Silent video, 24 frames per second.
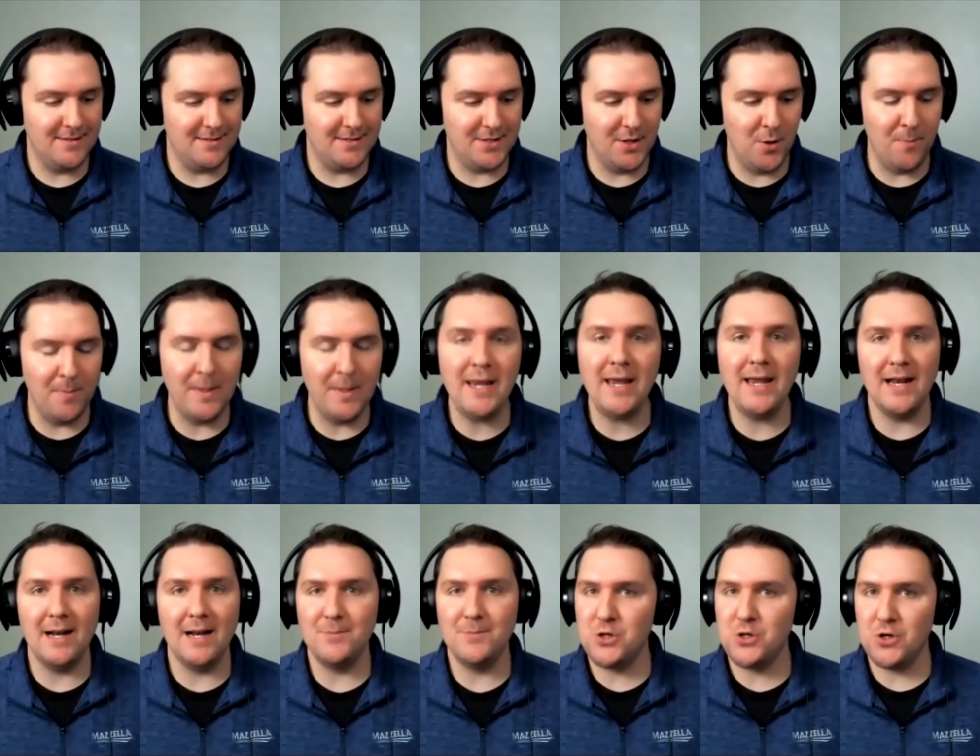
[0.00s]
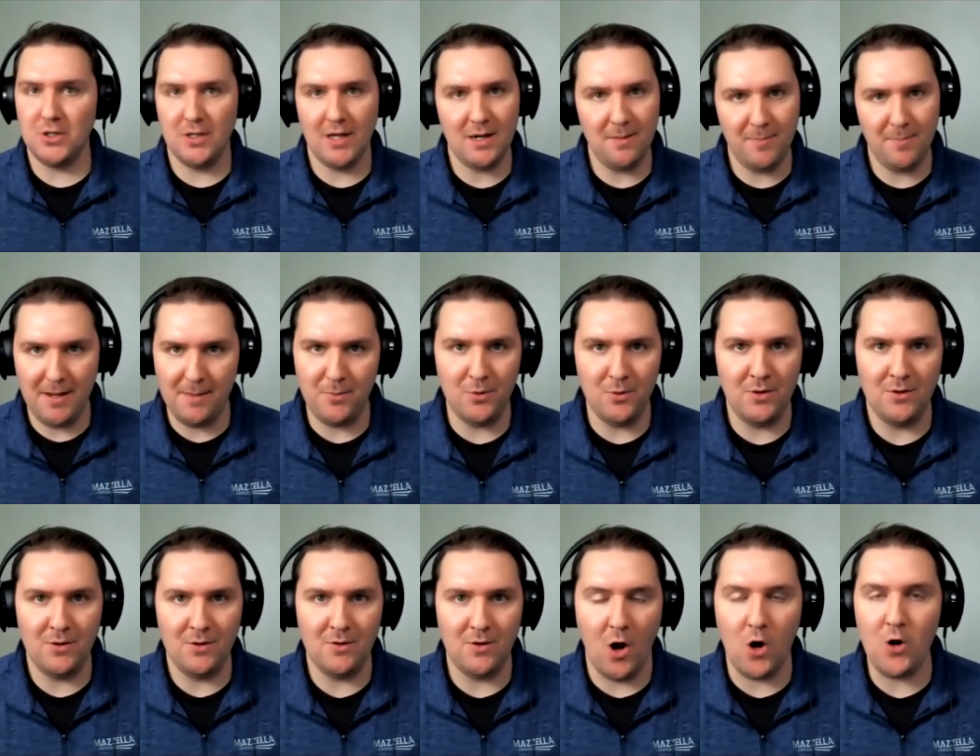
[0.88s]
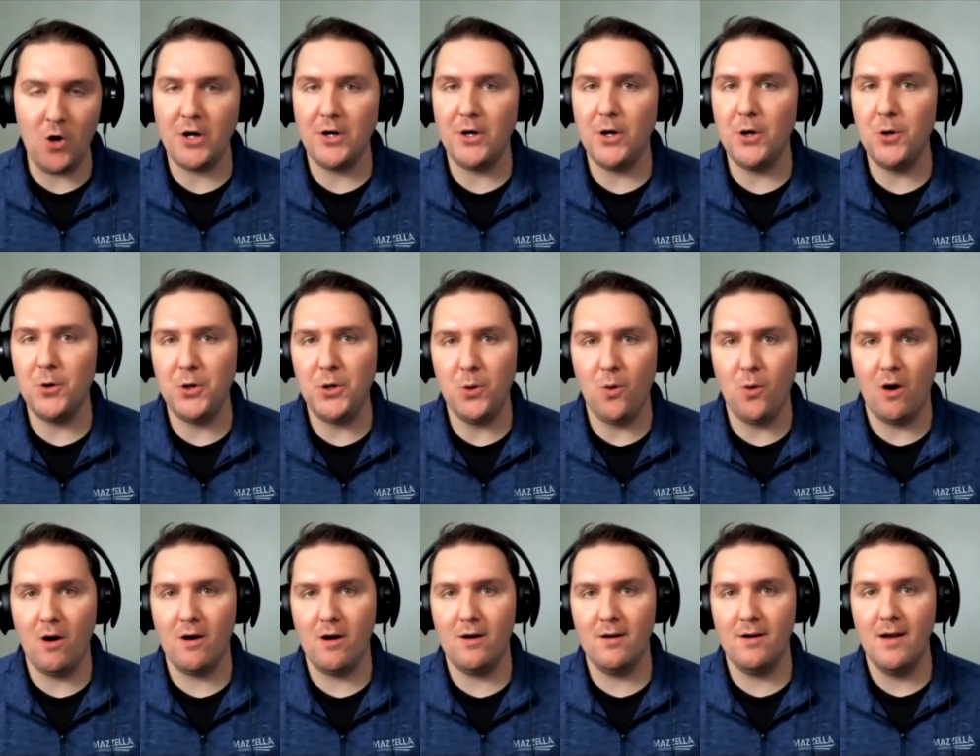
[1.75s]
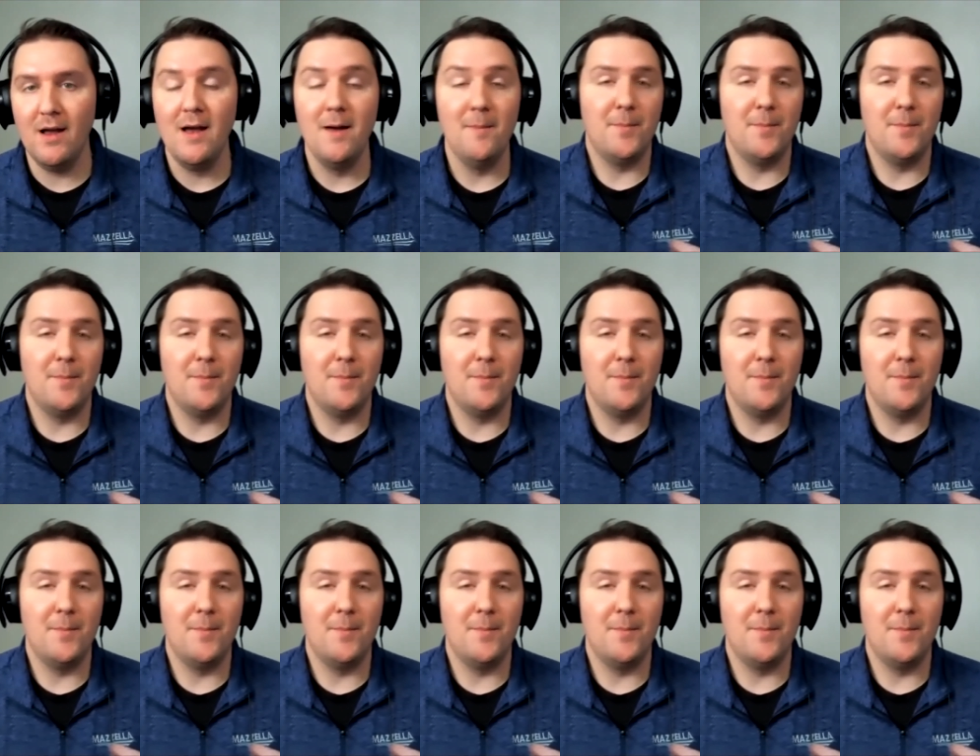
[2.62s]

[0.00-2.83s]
So me and I'm sure a lot of people already know who you are.